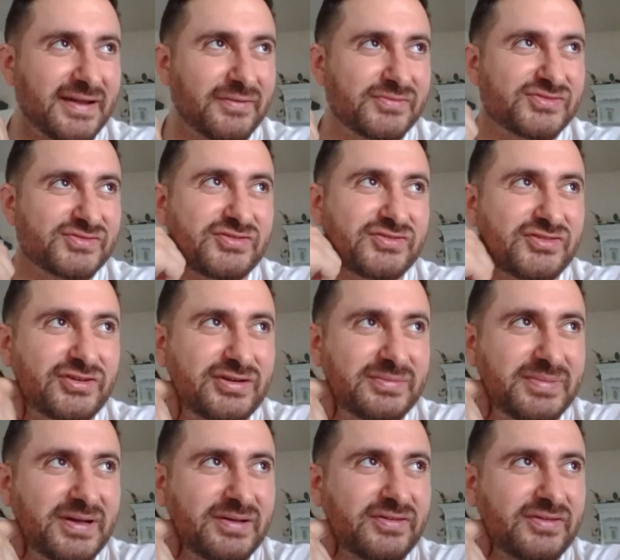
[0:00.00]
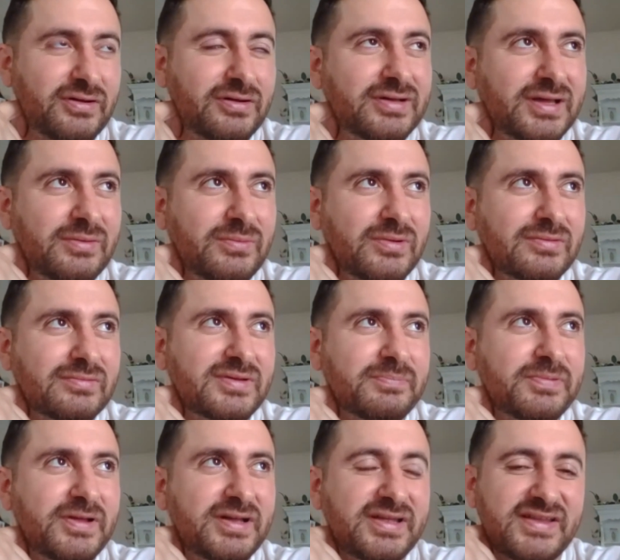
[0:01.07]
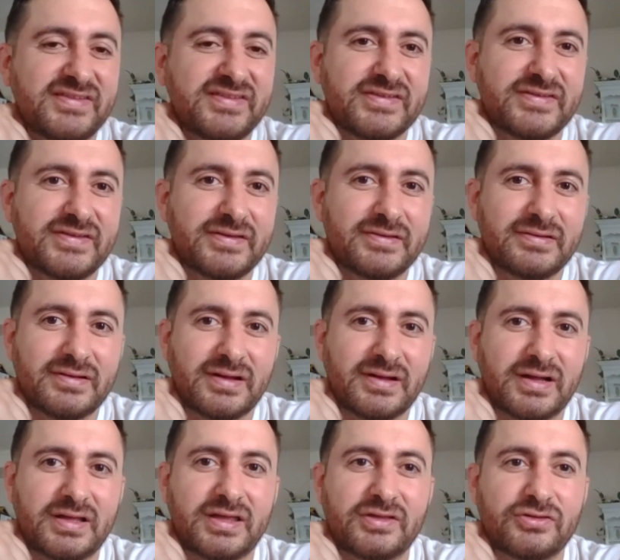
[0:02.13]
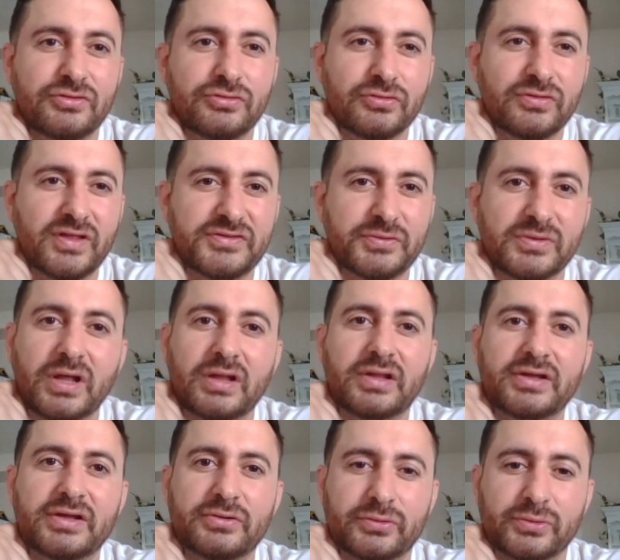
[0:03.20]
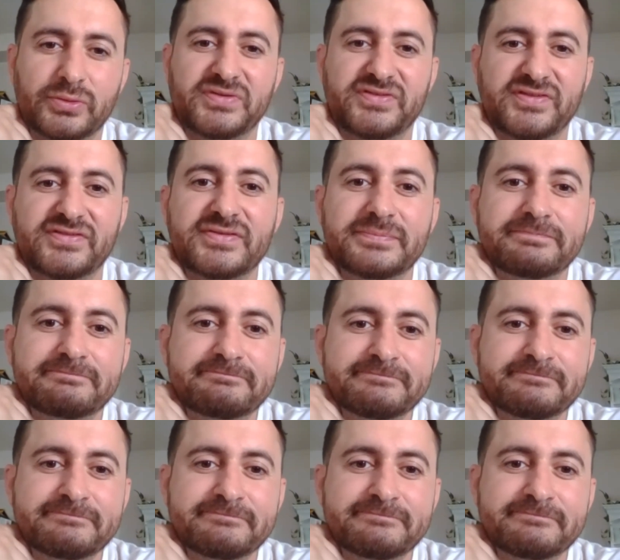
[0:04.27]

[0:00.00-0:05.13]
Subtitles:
that I was concerned about was like, okay, well, the plugin is easy. Can you do that to an online ordering system?